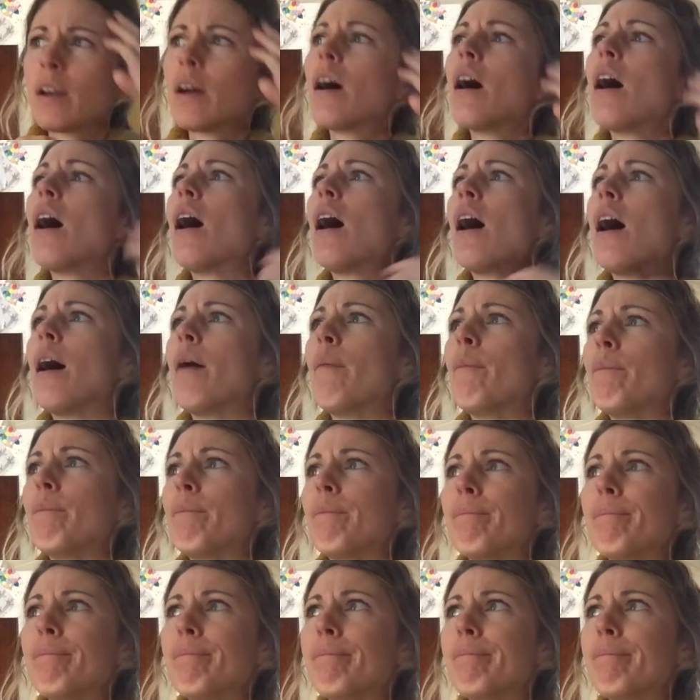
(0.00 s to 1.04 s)

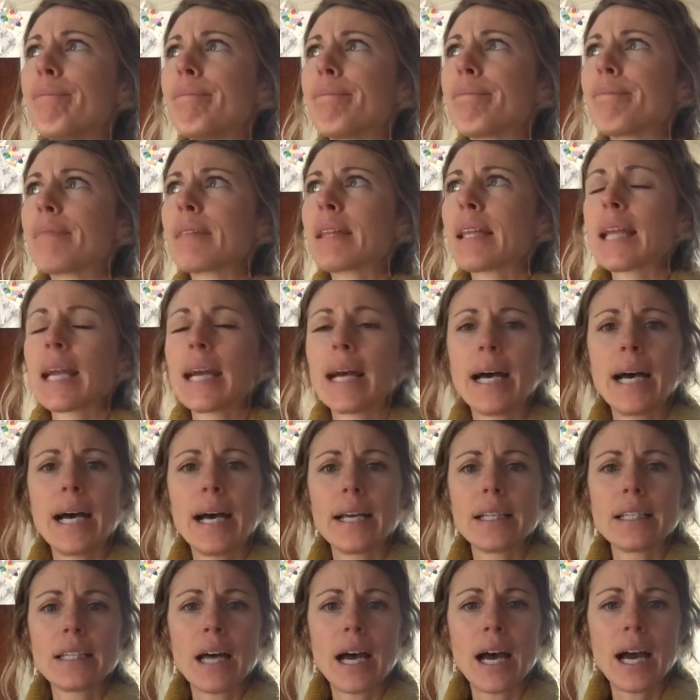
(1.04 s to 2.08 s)

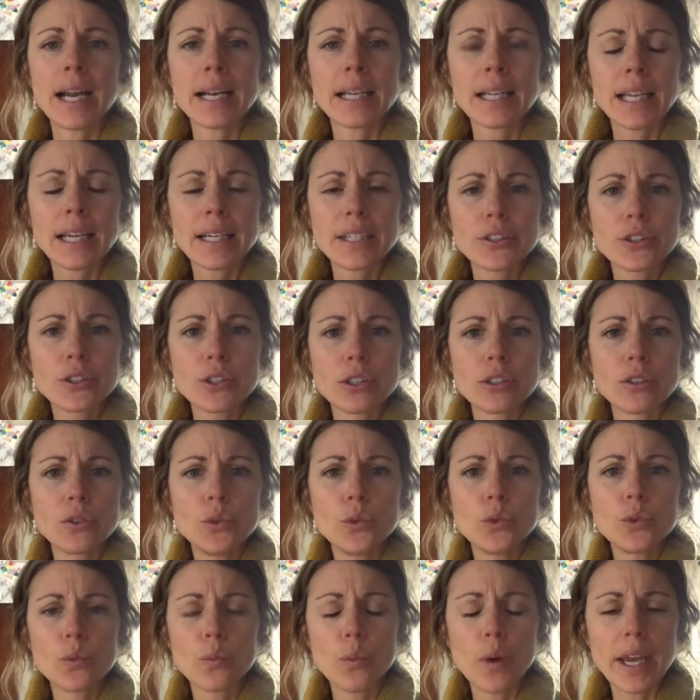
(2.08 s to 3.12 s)
I'd like to
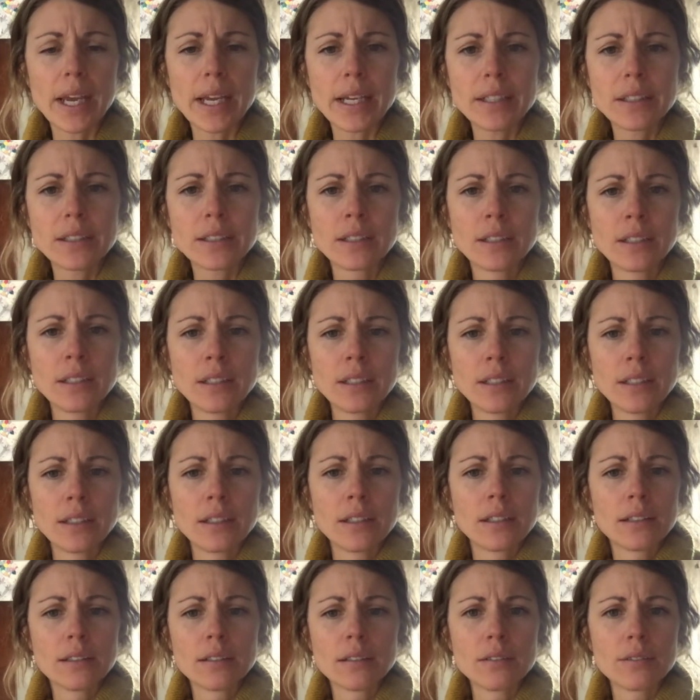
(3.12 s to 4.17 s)
lose weight.
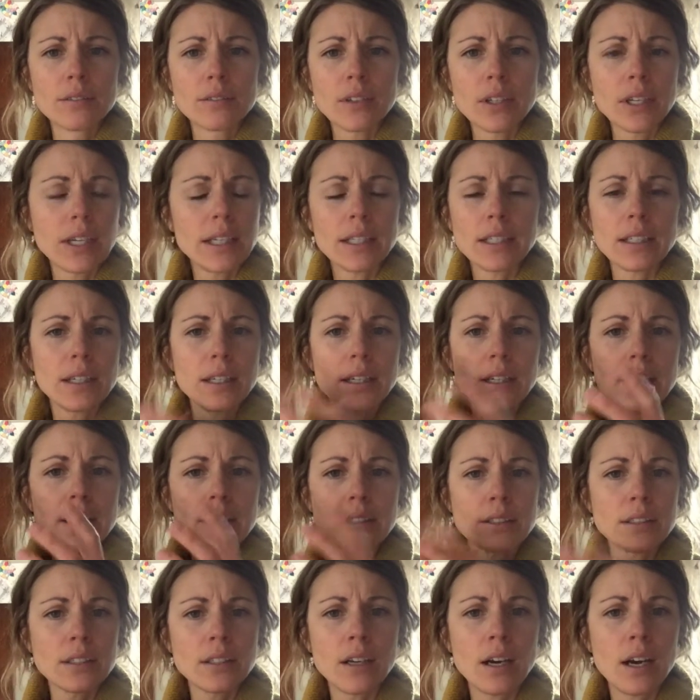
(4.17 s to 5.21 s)
It
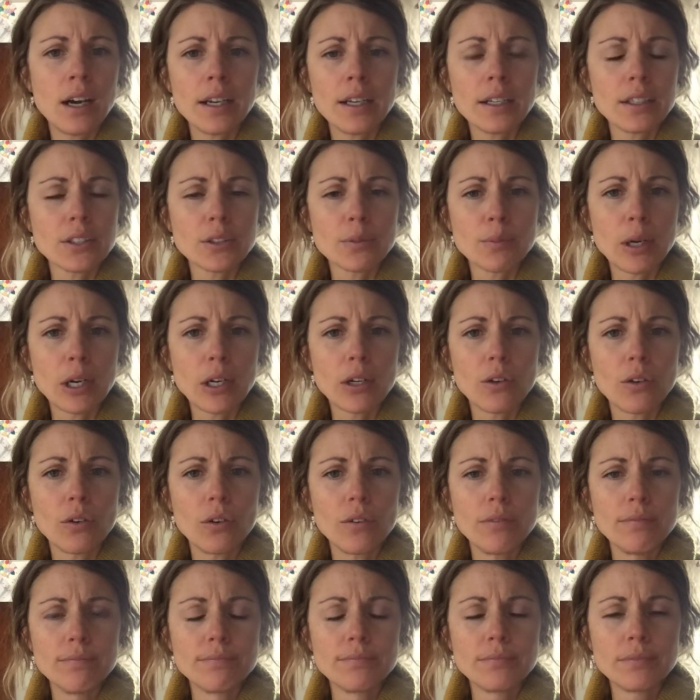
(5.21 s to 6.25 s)
is not a SMART
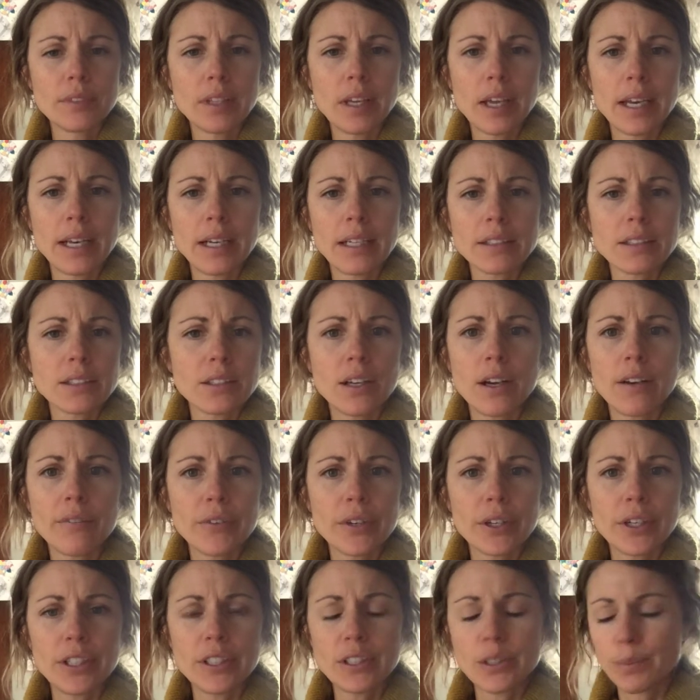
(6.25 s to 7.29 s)
goal, and it's not
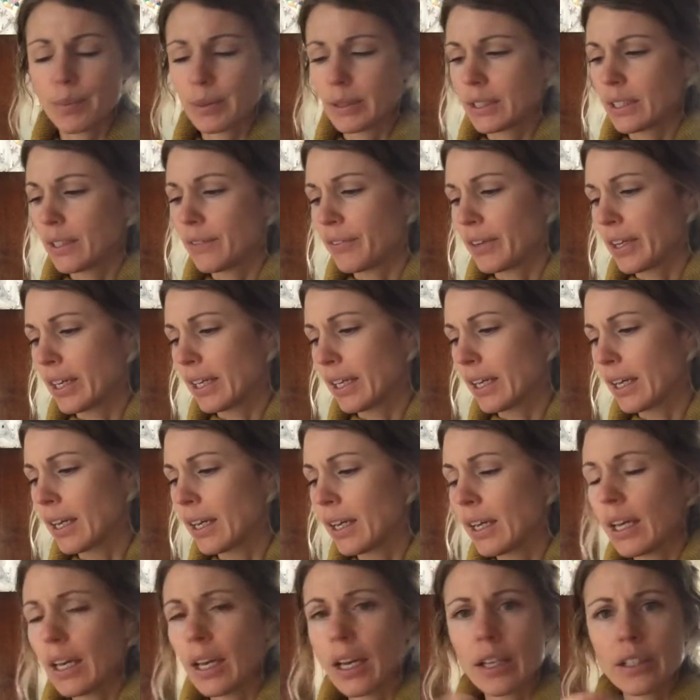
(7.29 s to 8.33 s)
very specific.
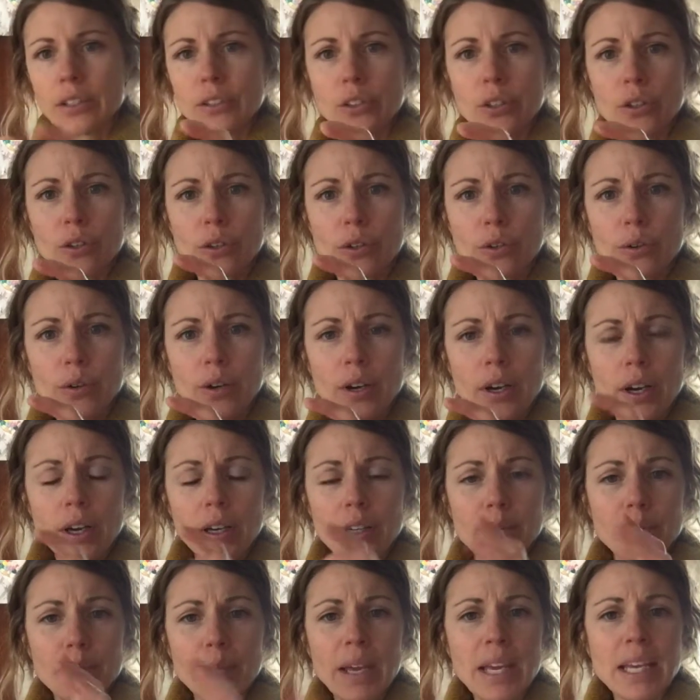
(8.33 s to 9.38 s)
So
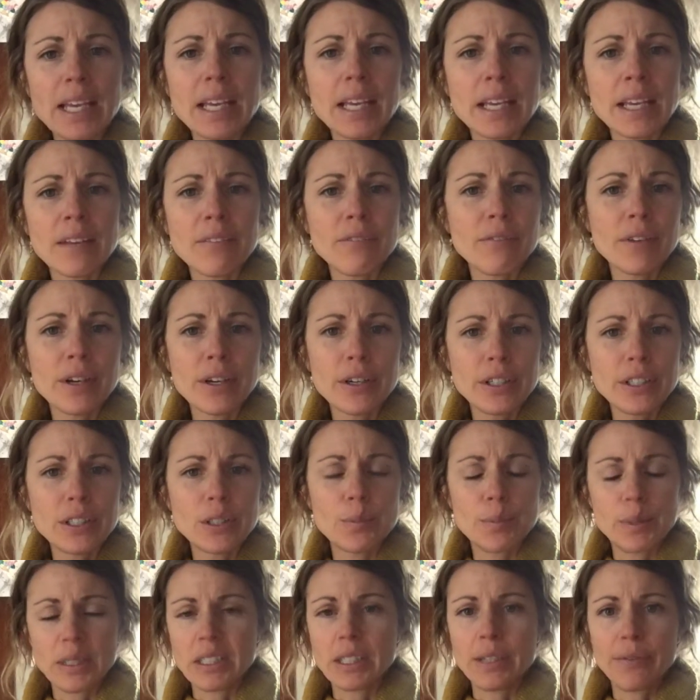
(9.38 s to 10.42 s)
making it very
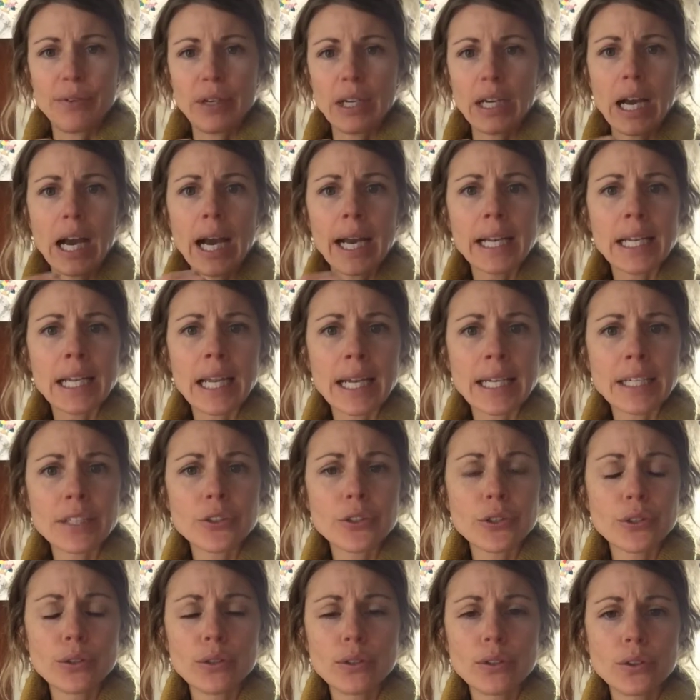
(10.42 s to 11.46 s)
specific. I'd like
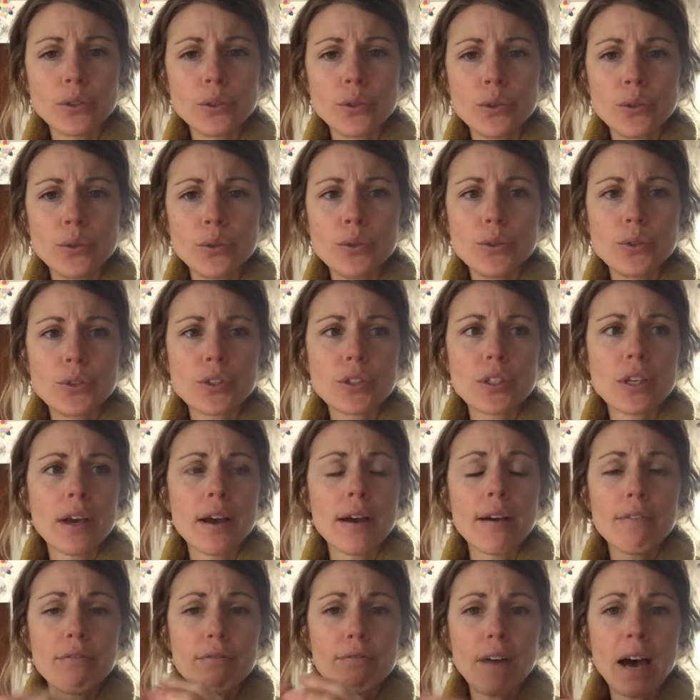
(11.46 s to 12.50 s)
to lose
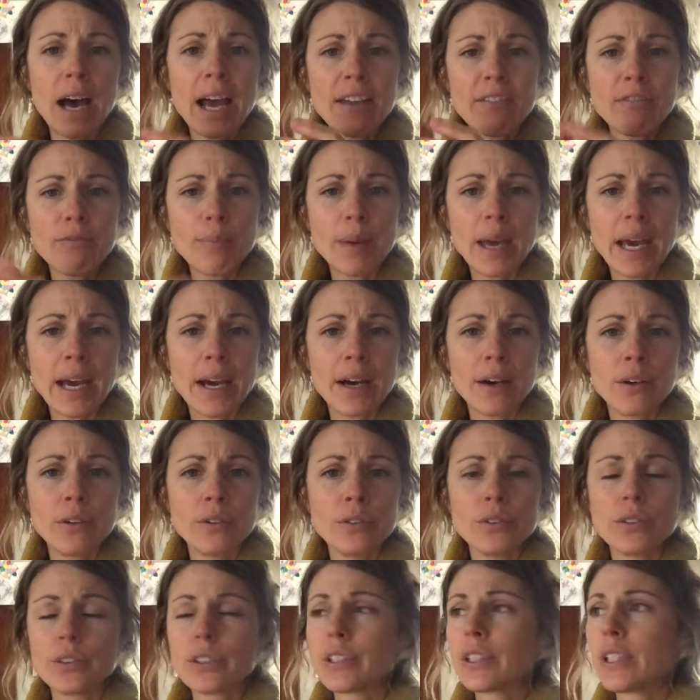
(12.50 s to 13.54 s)
5
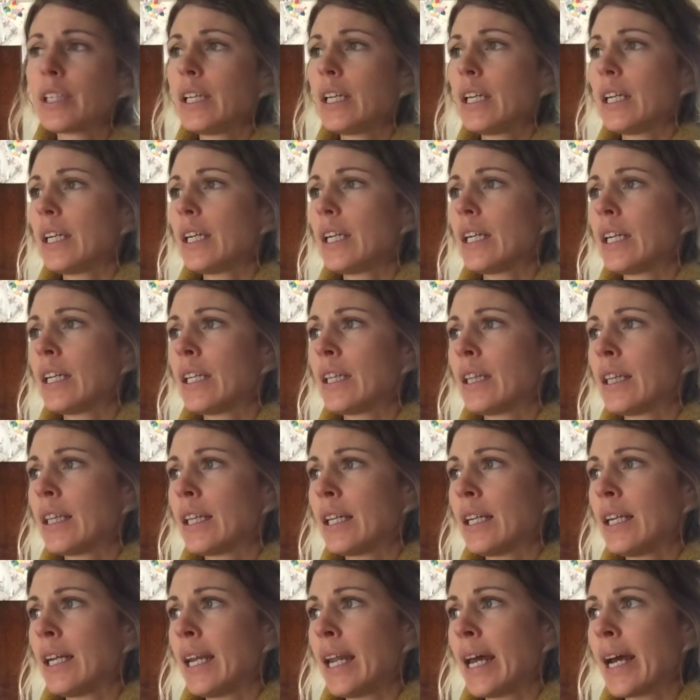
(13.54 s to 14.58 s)
pounds in the
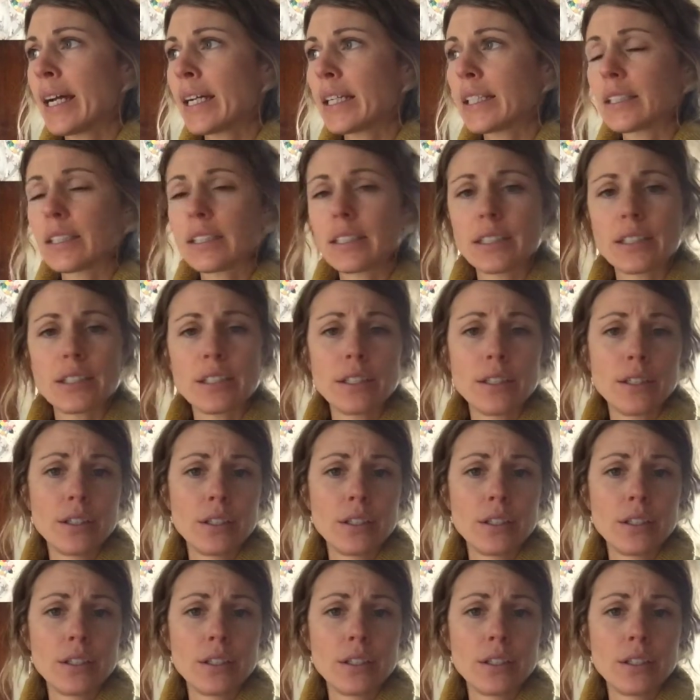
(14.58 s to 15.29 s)
next